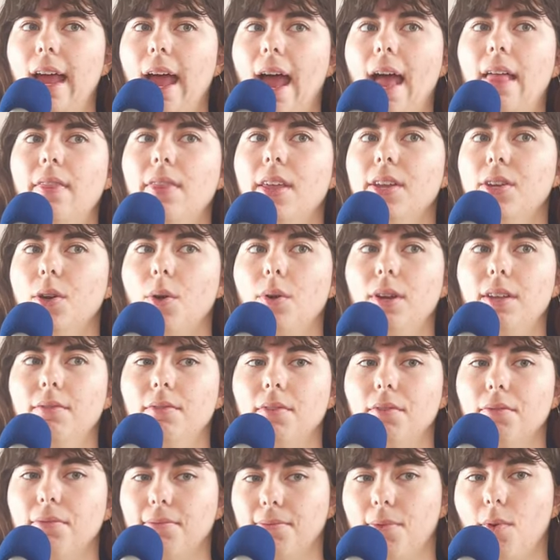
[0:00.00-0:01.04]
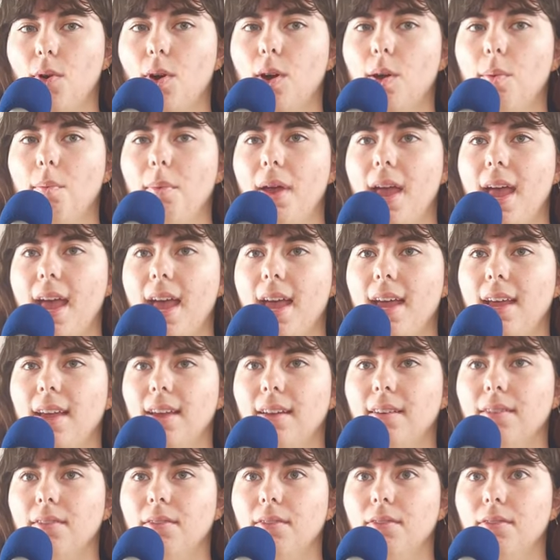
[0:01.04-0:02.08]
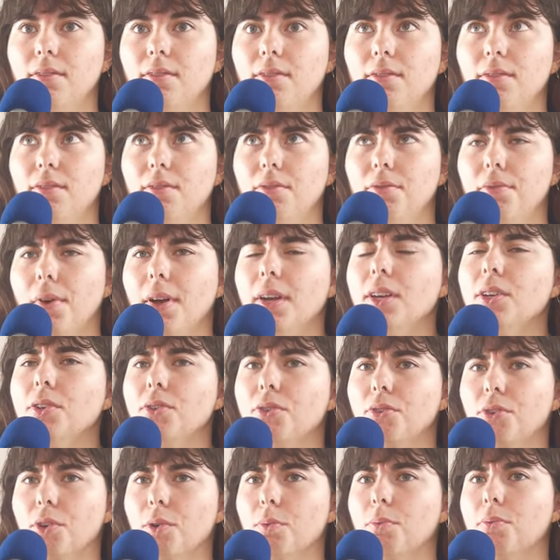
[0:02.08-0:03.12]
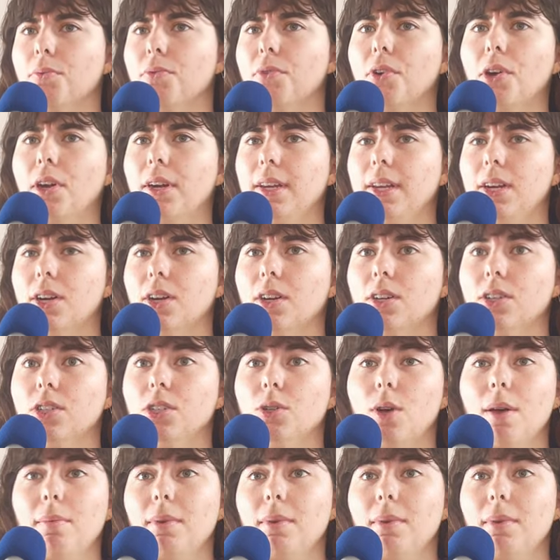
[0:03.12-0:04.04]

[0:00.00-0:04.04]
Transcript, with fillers: and they don't even form a friend group for a year or two.